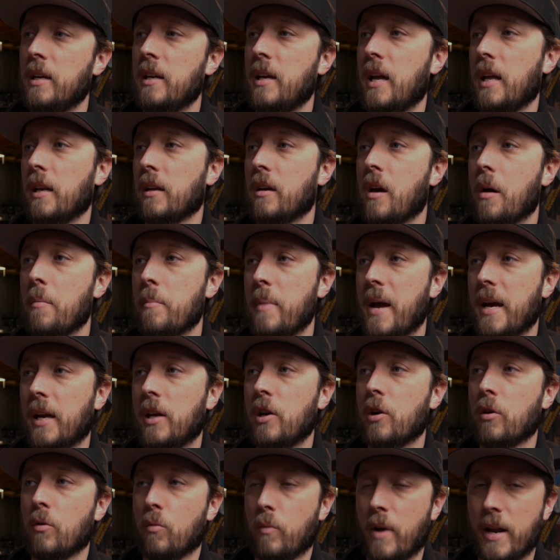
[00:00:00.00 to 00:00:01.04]
and come back
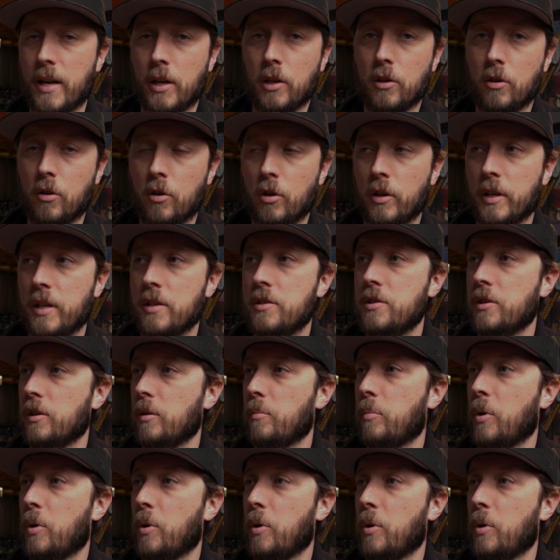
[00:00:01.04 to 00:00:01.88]
here regularly to